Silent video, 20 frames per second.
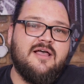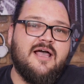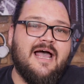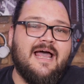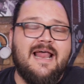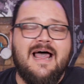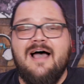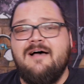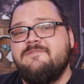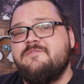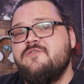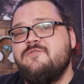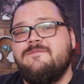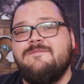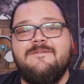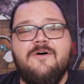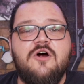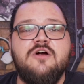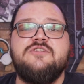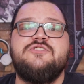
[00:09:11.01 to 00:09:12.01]
And after
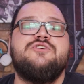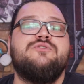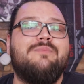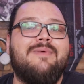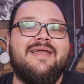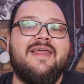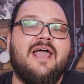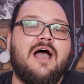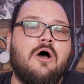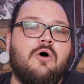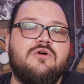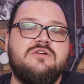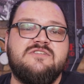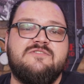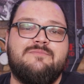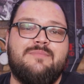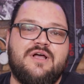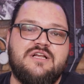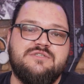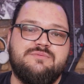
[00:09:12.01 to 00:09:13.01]
far too many hours
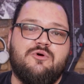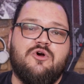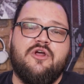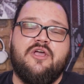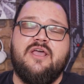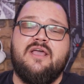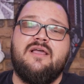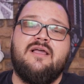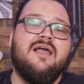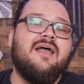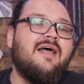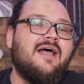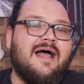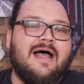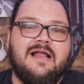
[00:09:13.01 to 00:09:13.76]
of benchmarking